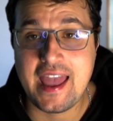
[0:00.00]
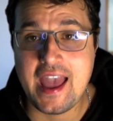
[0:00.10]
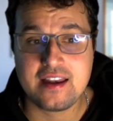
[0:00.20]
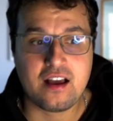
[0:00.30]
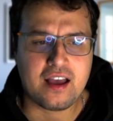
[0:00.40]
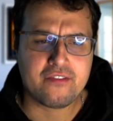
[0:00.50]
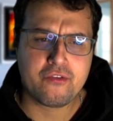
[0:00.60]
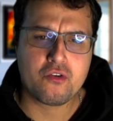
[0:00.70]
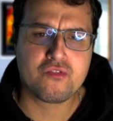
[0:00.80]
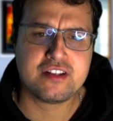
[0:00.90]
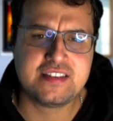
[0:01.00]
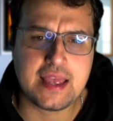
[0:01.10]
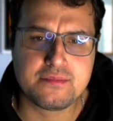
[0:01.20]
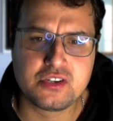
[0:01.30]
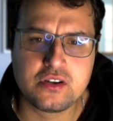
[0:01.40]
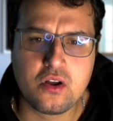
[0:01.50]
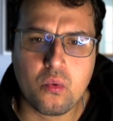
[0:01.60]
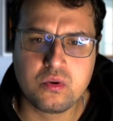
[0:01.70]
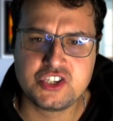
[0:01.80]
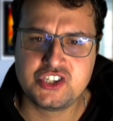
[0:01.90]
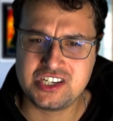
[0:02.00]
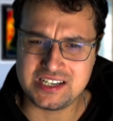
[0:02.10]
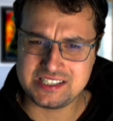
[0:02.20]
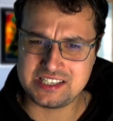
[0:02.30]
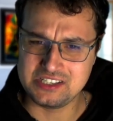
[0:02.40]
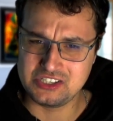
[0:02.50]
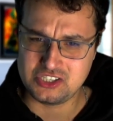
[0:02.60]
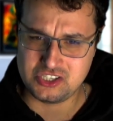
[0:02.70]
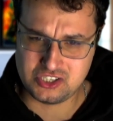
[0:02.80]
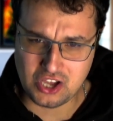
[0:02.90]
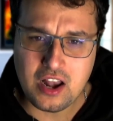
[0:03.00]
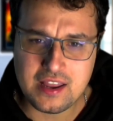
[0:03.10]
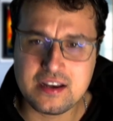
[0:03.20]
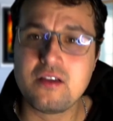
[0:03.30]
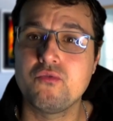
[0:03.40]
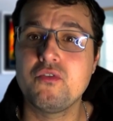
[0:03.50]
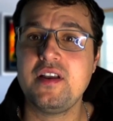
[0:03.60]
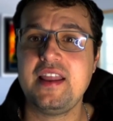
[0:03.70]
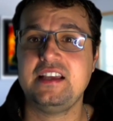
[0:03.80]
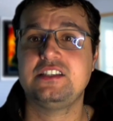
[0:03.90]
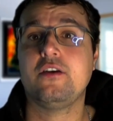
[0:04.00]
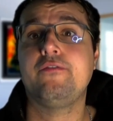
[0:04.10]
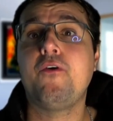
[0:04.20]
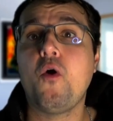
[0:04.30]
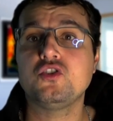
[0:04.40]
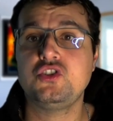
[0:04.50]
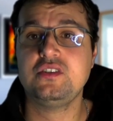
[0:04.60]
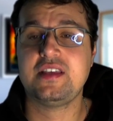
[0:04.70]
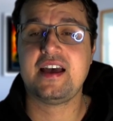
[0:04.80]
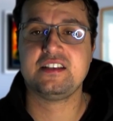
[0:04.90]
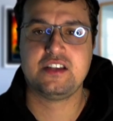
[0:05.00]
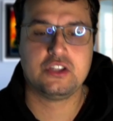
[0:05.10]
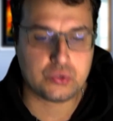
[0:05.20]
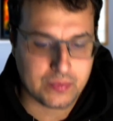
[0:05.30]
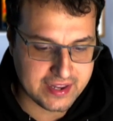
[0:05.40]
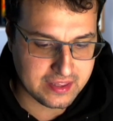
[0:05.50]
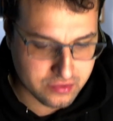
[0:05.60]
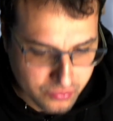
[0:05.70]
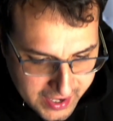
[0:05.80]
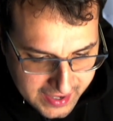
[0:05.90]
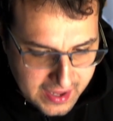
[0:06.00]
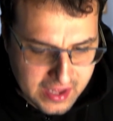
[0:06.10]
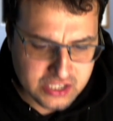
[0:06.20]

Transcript: and I thought Redemption was just a solid release for 2023.